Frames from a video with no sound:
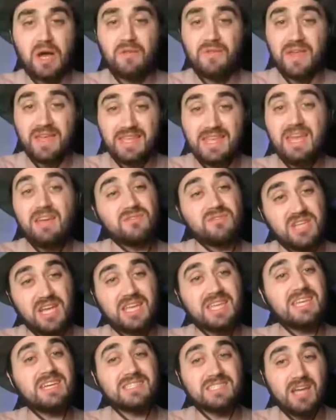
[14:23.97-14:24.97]
They gave
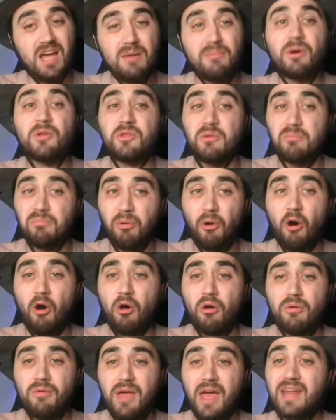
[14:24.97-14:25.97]
Czechia time on the
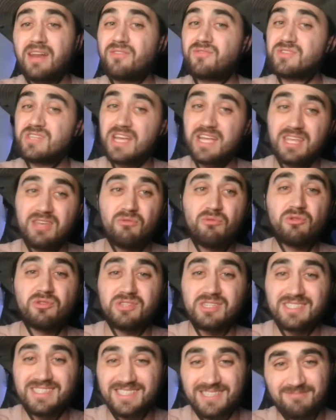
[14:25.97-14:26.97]
ball. And if Czechia were
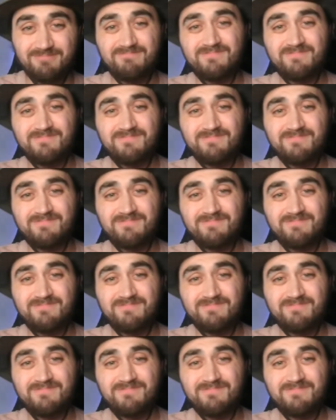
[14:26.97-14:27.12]
just